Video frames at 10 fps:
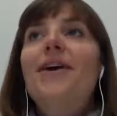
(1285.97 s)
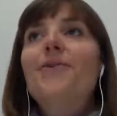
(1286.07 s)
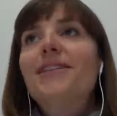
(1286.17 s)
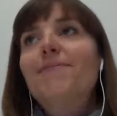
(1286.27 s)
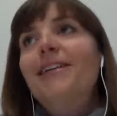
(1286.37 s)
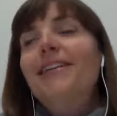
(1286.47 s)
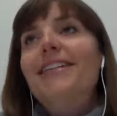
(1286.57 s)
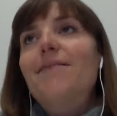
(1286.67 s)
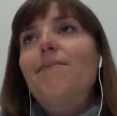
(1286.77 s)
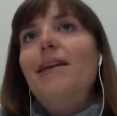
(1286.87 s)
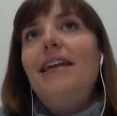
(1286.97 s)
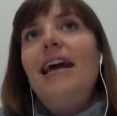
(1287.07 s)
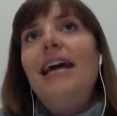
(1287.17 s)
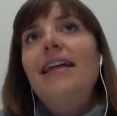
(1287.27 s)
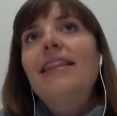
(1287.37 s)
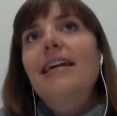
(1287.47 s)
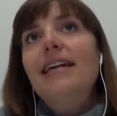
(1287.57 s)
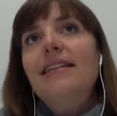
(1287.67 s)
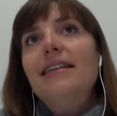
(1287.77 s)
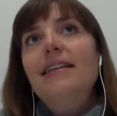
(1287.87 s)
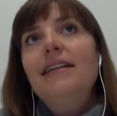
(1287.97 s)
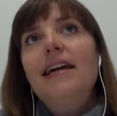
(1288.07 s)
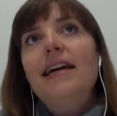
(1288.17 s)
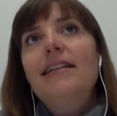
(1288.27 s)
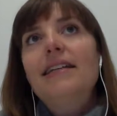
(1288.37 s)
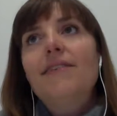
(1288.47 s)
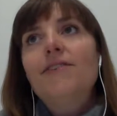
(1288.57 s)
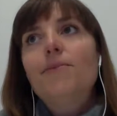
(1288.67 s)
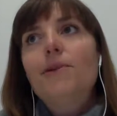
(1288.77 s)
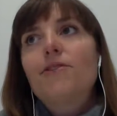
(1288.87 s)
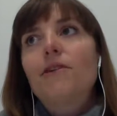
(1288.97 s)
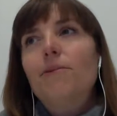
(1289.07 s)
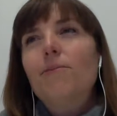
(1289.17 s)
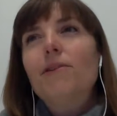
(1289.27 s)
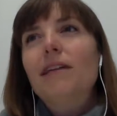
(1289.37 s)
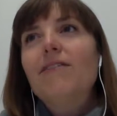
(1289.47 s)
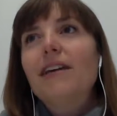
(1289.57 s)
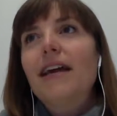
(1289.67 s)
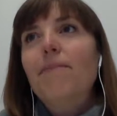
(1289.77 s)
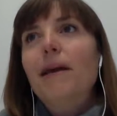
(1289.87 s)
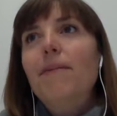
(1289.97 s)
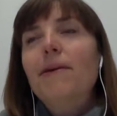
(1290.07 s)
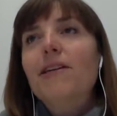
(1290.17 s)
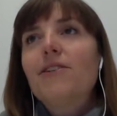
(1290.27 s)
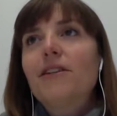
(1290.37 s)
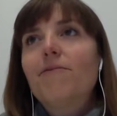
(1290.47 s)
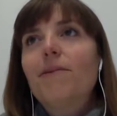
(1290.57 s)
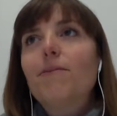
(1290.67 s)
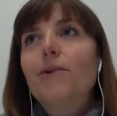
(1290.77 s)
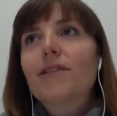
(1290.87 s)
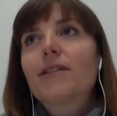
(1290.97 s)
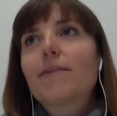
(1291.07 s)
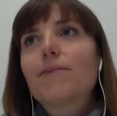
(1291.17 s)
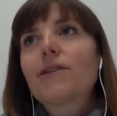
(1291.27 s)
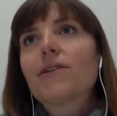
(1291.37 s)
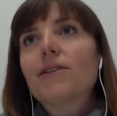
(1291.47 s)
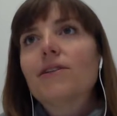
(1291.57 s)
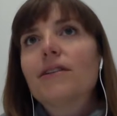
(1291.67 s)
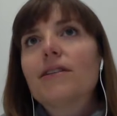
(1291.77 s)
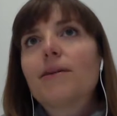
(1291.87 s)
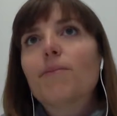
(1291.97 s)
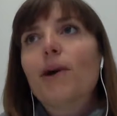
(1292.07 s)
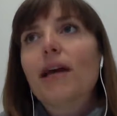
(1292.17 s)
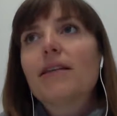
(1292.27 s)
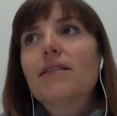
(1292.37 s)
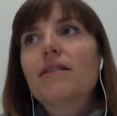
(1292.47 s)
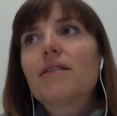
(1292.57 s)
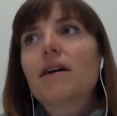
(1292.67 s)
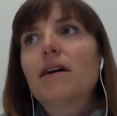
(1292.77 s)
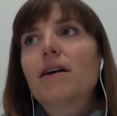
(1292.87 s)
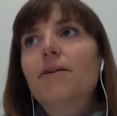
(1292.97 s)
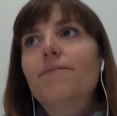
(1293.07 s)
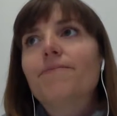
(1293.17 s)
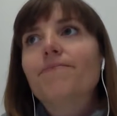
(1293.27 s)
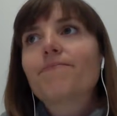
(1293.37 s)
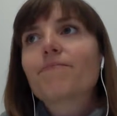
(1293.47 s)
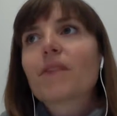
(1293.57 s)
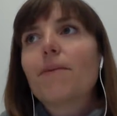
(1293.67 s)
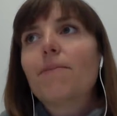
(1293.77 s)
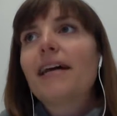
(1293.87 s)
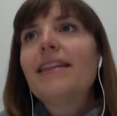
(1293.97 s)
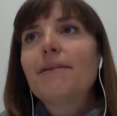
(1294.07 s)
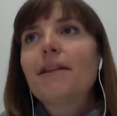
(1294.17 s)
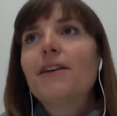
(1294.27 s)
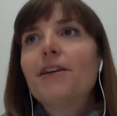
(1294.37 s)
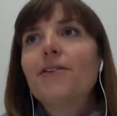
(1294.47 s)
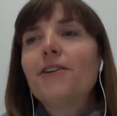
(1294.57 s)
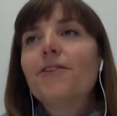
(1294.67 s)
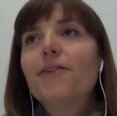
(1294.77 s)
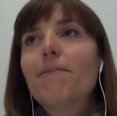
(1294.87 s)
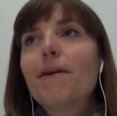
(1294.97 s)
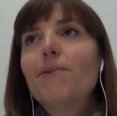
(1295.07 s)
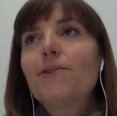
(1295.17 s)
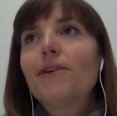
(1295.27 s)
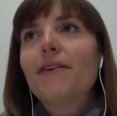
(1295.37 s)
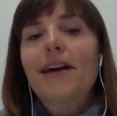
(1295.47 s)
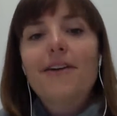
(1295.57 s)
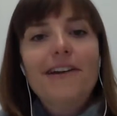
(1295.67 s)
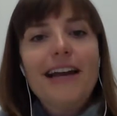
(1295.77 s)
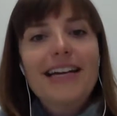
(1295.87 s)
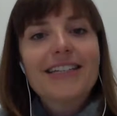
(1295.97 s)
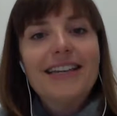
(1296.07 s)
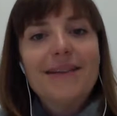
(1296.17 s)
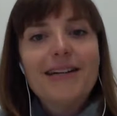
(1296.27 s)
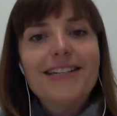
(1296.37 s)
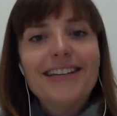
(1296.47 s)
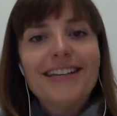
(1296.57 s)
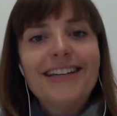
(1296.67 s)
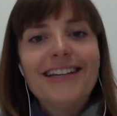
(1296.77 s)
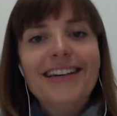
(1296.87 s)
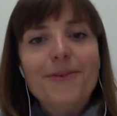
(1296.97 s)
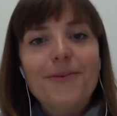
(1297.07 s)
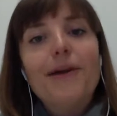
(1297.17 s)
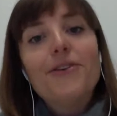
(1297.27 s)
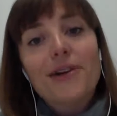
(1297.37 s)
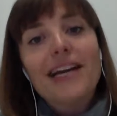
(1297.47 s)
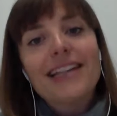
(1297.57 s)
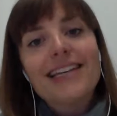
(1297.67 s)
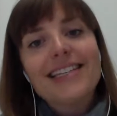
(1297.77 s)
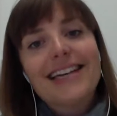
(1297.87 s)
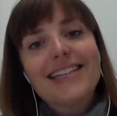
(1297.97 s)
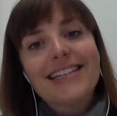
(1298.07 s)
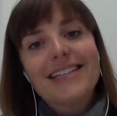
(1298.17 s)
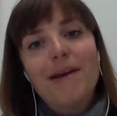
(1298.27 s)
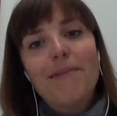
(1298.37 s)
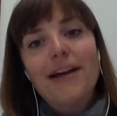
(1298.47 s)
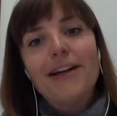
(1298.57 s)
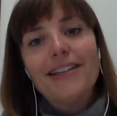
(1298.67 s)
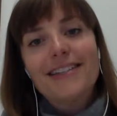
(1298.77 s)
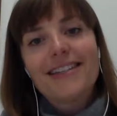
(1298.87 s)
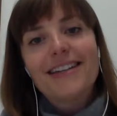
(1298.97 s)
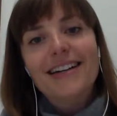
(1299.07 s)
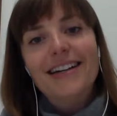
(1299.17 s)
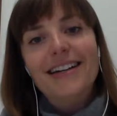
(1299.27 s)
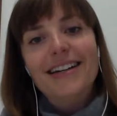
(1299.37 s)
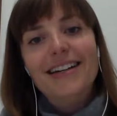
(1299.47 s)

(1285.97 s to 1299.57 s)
was appealing to me. And I think I didn't have too much trouble believing it. Maybe I should have been more skeptical in some ways. But I think that you're right. People do have that reaction. I mentioned when I was writing this essay to my parents, I